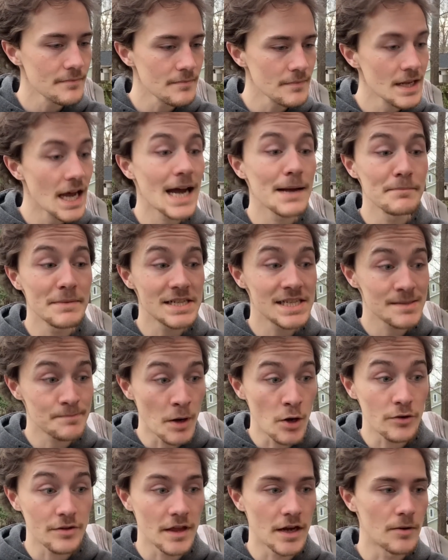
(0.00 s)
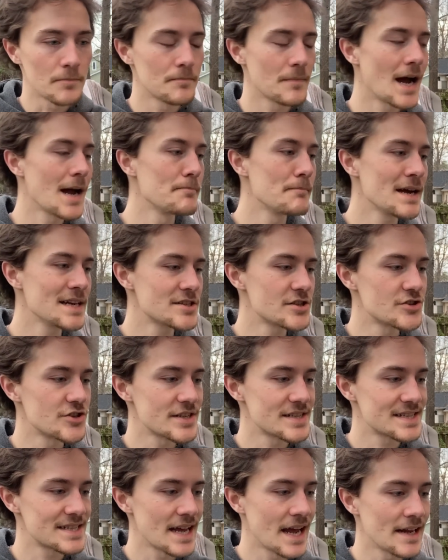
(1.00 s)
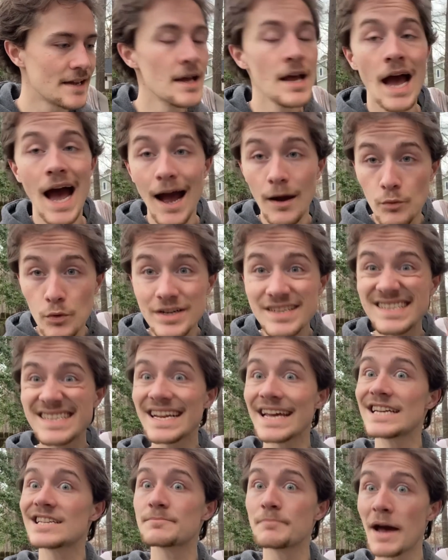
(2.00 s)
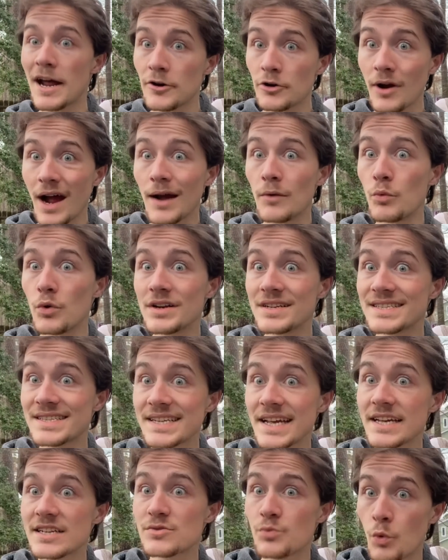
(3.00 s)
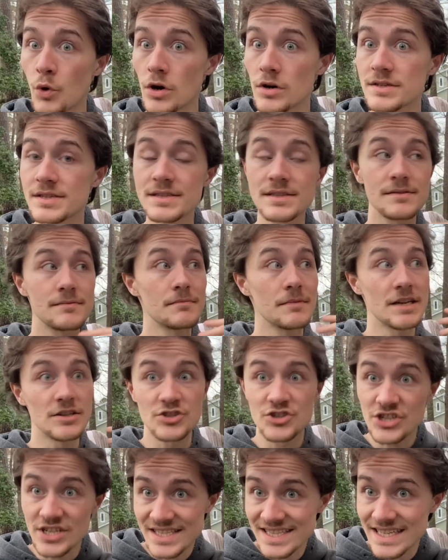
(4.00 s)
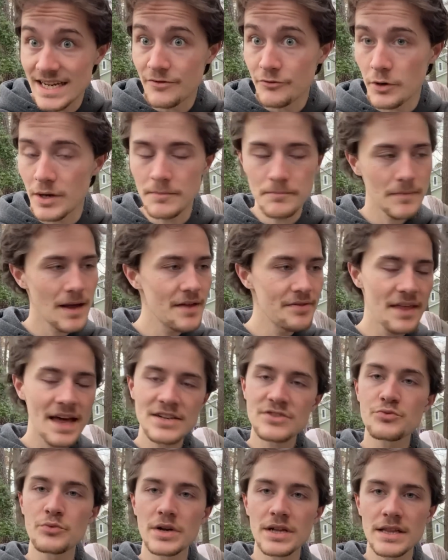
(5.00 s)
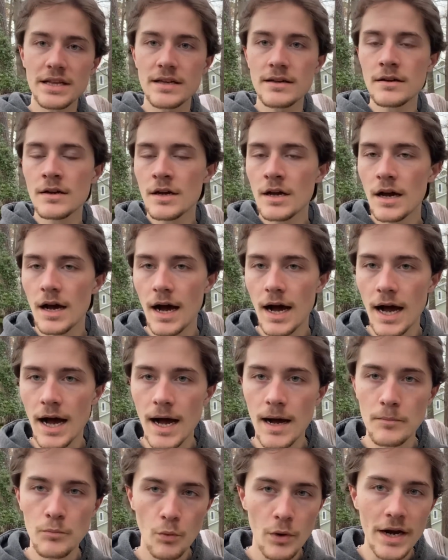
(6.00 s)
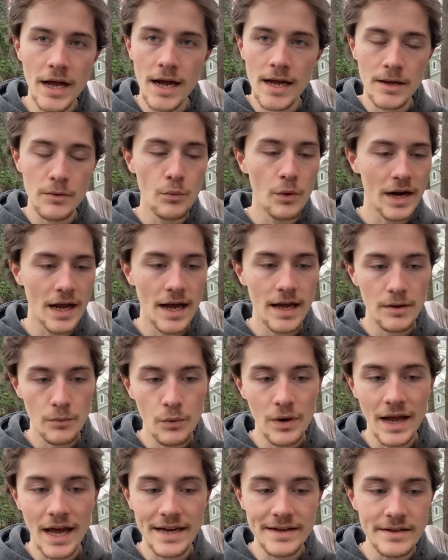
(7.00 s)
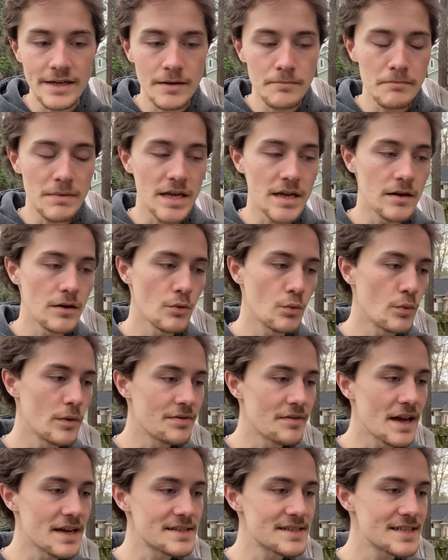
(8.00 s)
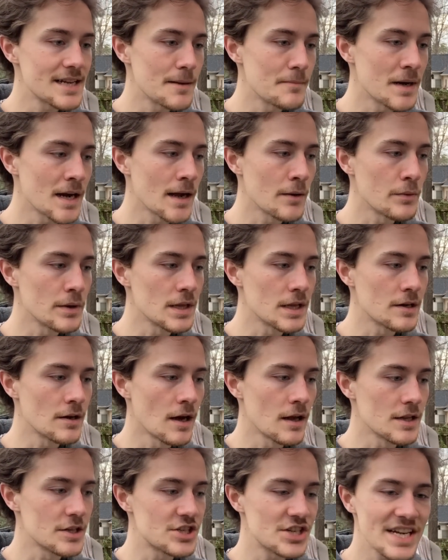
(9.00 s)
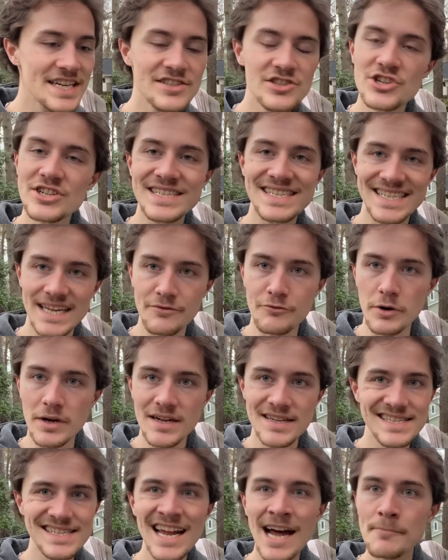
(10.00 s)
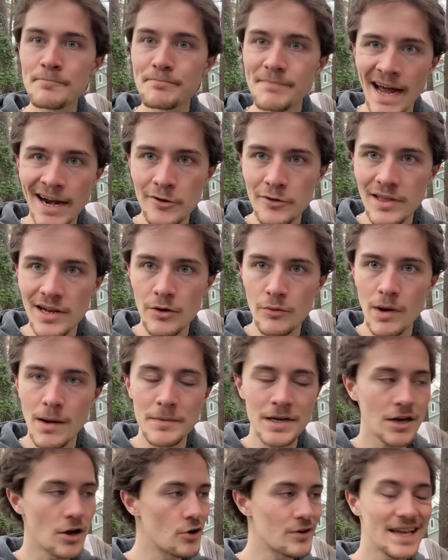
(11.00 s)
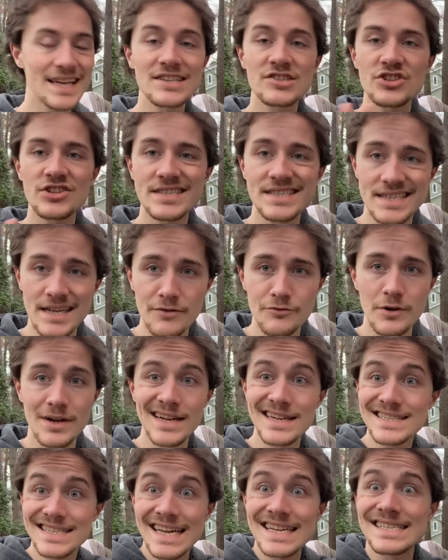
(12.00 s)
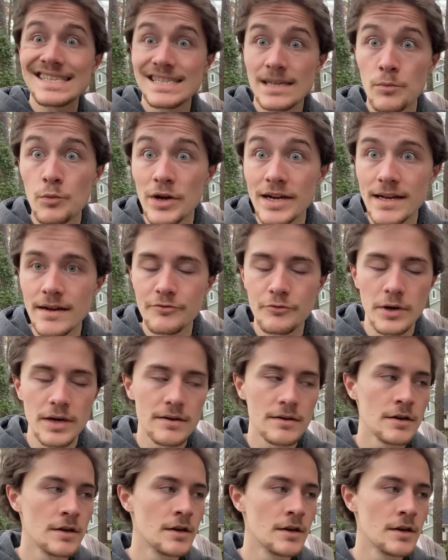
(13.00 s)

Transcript: I misspoke there. I meant to just say, I wouldn't say it's better. I wouldn't say it's worse. It's just different. And that's really what I did mean with that statement, I will acknowledge. It's just different. It's not better than a rum and coke. It's just different. It tastes somewhat different.